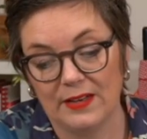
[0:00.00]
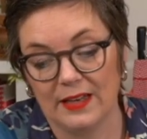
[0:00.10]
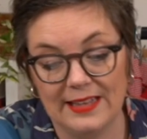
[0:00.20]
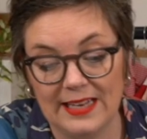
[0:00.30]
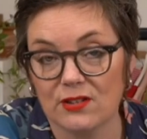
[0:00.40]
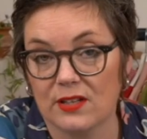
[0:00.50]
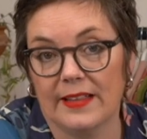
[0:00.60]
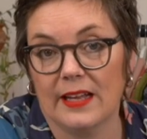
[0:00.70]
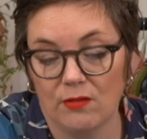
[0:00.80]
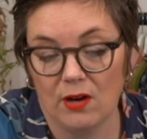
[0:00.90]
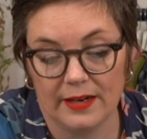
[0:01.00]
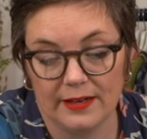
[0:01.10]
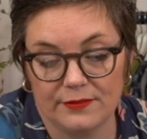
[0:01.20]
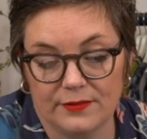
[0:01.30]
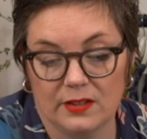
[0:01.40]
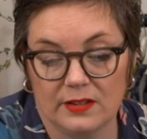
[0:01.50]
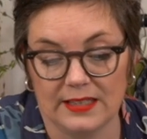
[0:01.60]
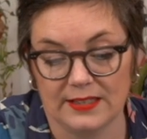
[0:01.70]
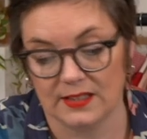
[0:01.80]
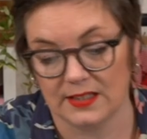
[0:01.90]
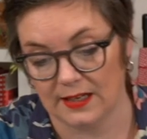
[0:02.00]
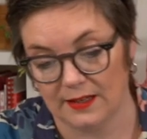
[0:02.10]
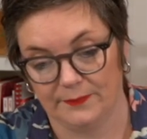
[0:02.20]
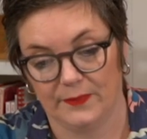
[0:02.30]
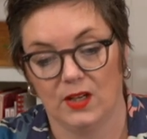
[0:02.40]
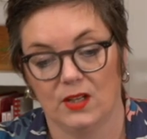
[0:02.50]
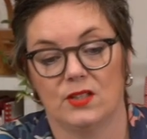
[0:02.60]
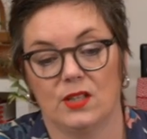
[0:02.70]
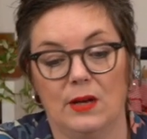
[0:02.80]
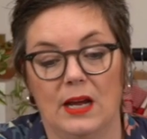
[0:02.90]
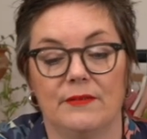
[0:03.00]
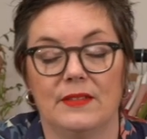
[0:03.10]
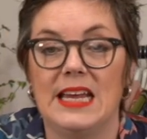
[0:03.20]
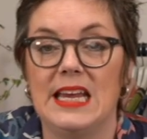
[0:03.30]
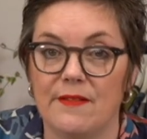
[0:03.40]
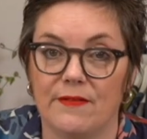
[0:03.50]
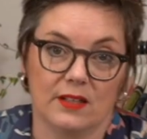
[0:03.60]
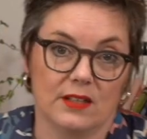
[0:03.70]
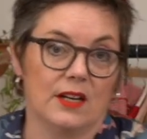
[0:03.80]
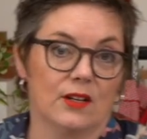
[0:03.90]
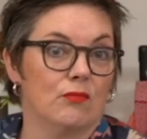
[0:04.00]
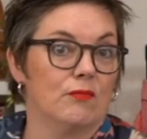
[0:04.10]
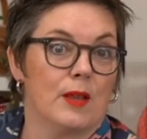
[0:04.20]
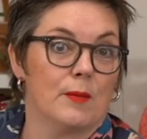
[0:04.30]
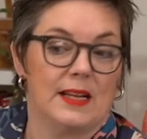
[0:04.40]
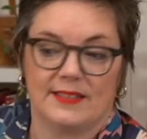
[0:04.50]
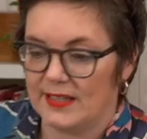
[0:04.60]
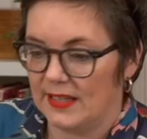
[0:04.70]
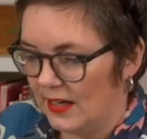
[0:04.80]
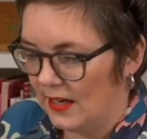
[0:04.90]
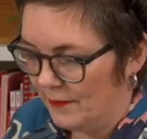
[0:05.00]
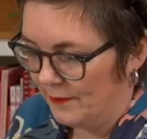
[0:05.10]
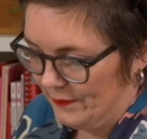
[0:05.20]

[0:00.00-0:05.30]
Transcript: haven't, literally, they arrived yesterday. So we haven't even kind of got rid of the plastic yet.